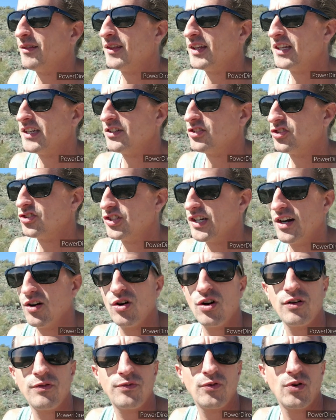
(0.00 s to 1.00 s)
the
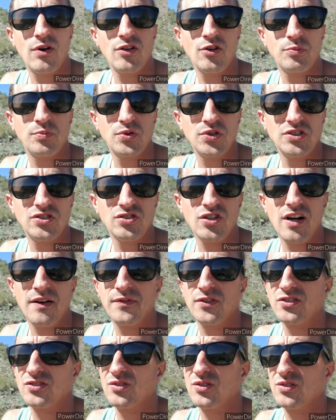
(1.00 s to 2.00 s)
sheriff or other police
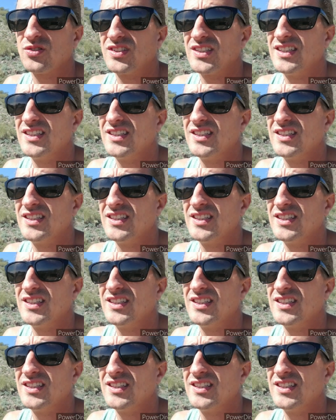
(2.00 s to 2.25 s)
officers,